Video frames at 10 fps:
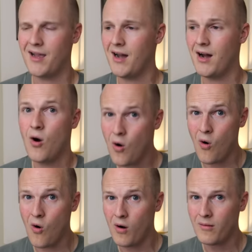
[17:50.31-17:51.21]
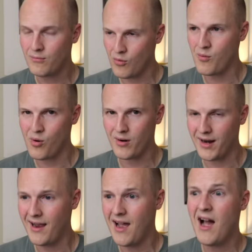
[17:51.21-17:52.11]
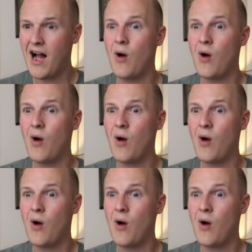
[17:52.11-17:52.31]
car, or more importantly,